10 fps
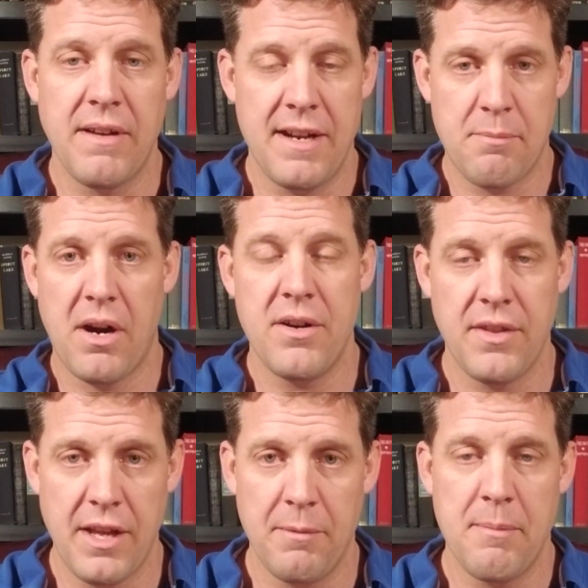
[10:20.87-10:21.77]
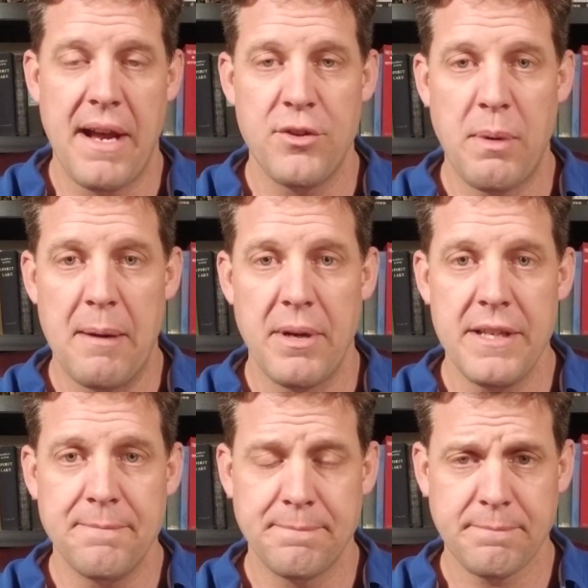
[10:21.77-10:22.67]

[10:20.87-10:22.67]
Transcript: I had a partner that helped me buy this property.